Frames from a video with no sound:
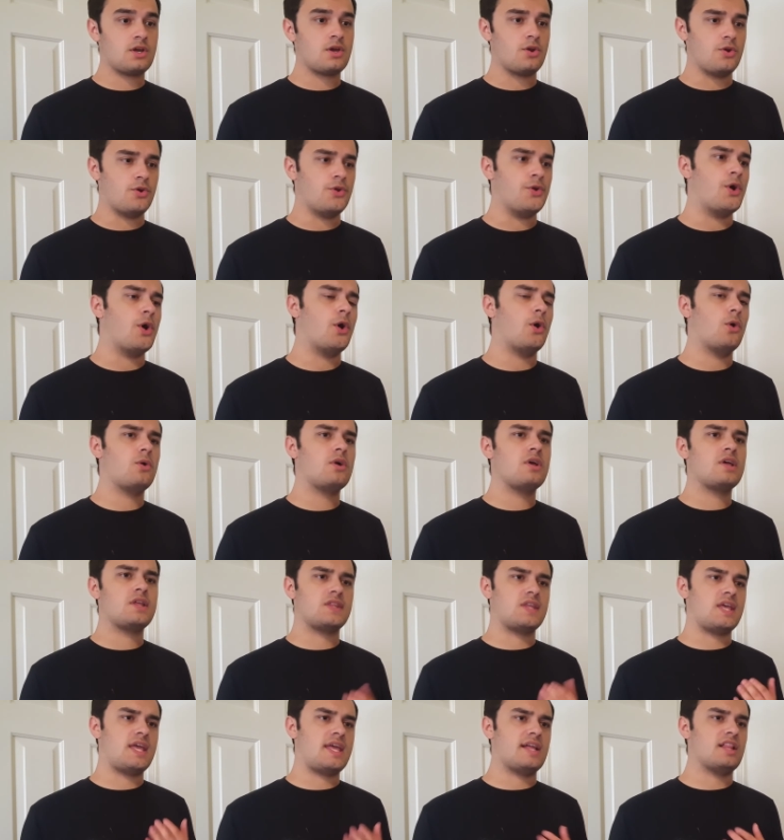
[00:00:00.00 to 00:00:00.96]
No,
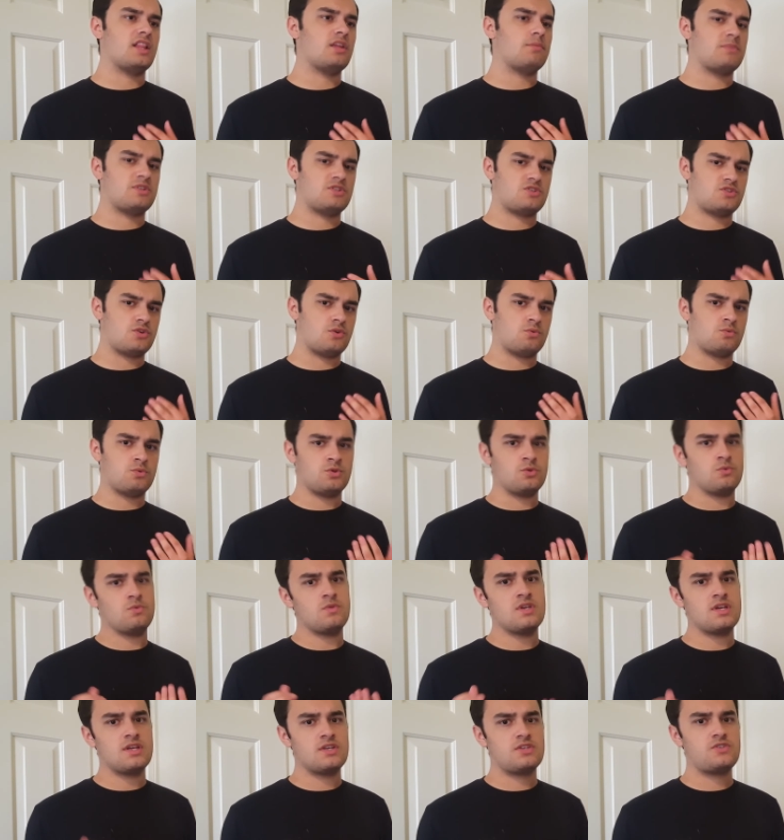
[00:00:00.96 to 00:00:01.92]
the elements don't do
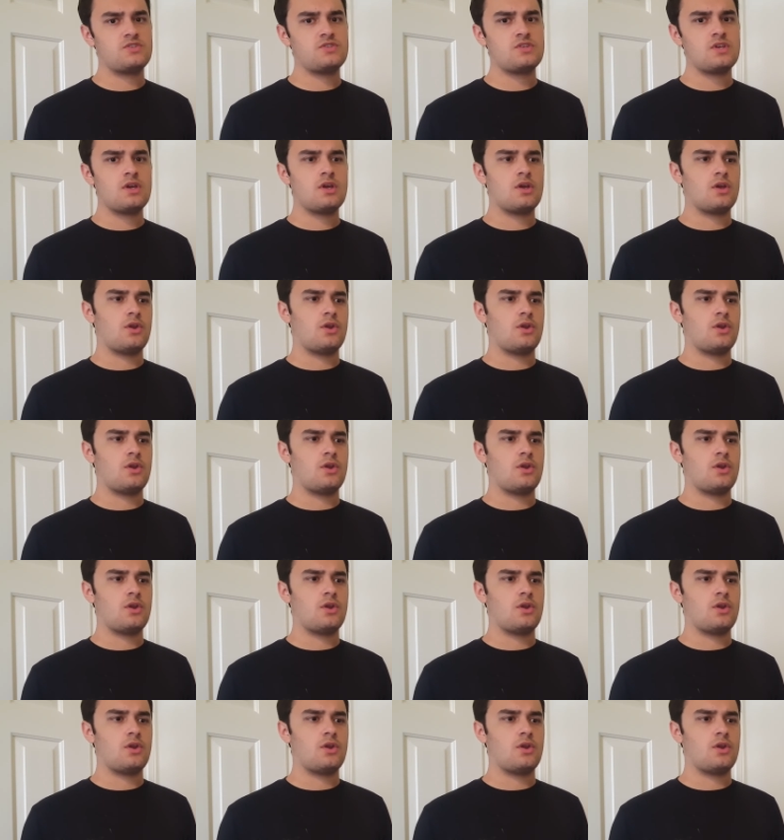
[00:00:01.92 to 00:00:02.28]
this.